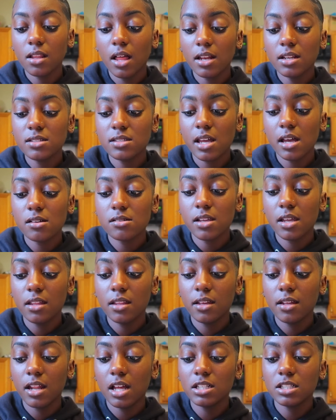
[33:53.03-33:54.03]
lot of styles
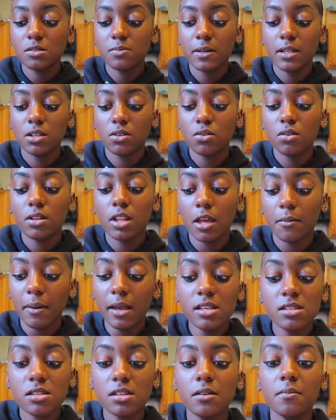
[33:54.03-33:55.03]
lately and i just been doing like
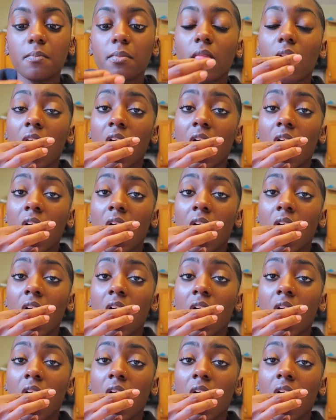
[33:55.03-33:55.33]
basically